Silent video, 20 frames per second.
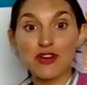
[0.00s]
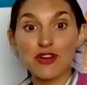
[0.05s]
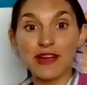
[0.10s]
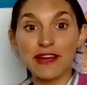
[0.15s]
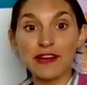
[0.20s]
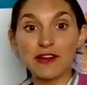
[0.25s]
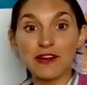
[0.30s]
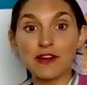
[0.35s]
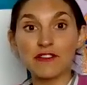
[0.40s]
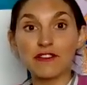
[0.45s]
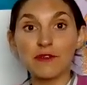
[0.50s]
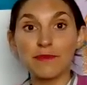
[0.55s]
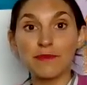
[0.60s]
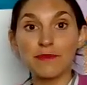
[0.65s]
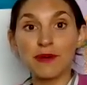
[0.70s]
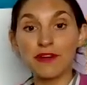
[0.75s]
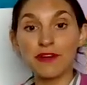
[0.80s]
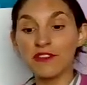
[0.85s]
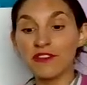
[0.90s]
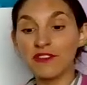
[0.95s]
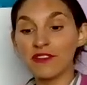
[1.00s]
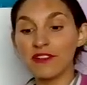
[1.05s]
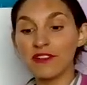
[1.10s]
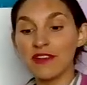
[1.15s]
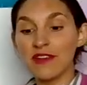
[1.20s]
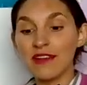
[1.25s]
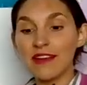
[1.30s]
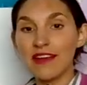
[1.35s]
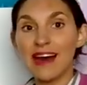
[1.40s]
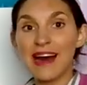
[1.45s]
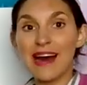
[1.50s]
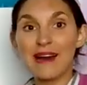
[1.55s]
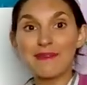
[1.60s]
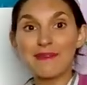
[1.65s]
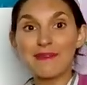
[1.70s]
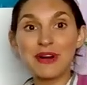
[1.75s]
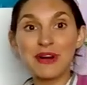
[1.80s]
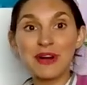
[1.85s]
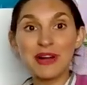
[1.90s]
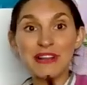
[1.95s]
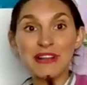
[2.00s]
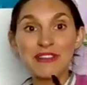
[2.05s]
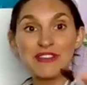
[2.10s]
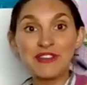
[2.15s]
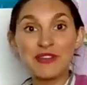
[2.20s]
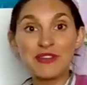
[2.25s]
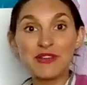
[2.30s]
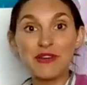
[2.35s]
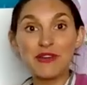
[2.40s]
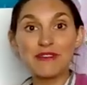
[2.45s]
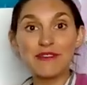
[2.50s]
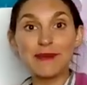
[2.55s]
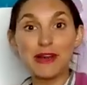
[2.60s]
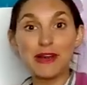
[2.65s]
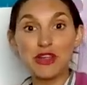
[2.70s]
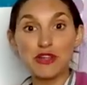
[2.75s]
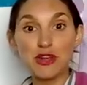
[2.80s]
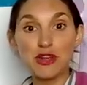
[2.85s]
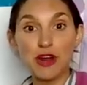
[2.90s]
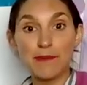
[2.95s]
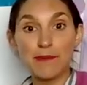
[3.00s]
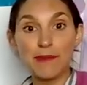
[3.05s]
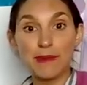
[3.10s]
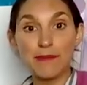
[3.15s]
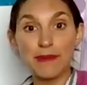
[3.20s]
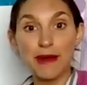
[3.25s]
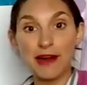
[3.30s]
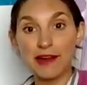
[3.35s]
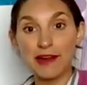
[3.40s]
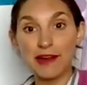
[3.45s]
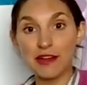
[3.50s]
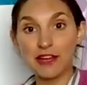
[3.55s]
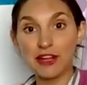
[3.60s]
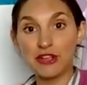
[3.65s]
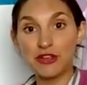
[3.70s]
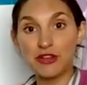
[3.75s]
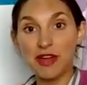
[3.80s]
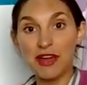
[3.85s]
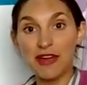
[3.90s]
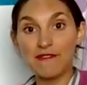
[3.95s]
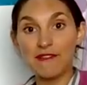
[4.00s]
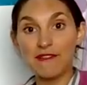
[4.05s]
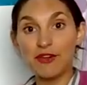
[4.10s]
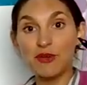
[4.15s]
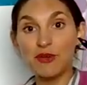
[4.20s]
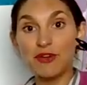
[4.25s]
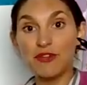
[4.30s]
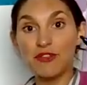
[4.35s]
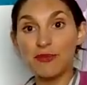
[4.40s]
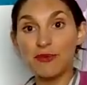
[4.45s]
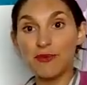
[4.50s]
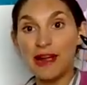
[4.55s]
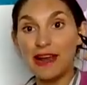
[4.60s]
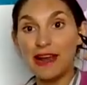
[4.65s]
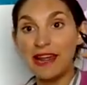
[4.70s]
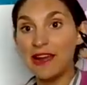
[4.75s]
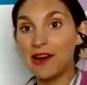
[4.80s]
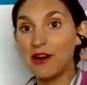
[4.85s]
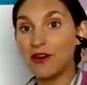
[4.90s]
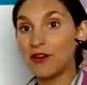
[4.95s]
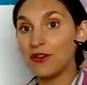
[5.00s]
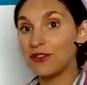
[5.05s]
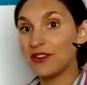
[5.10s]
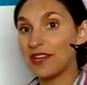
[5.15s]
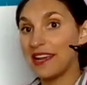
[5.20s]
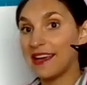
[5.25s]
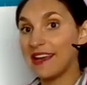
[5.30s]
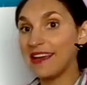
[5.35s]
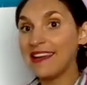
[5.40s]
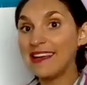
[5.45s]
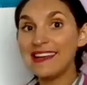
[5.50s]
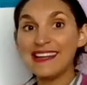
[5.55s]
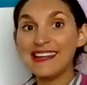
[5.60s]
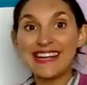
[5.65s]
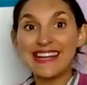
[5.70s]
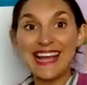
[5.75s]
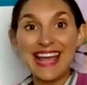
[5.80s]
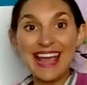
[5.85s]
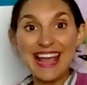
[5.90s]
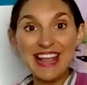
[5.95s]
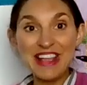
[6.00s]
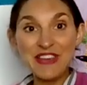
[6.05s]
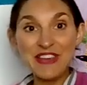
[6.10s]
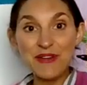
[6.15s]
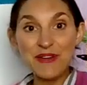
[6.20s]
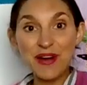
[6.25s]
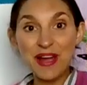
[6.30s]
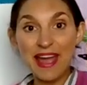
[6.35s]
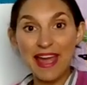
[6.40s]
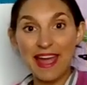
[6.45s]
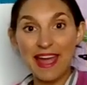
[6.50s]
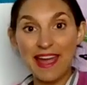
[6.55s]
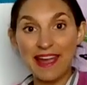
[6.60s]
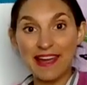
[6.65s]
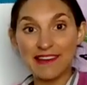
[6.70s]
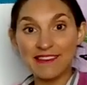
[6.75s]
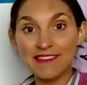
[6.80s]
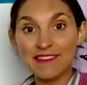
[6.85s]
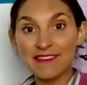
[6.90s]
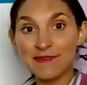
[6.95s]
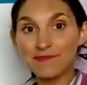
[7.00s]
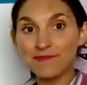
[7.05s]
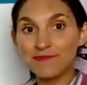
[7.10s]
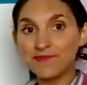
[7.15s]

giant octopus. I'm going to use my Sharpie marker. Can you have yours ready, holding in your hand?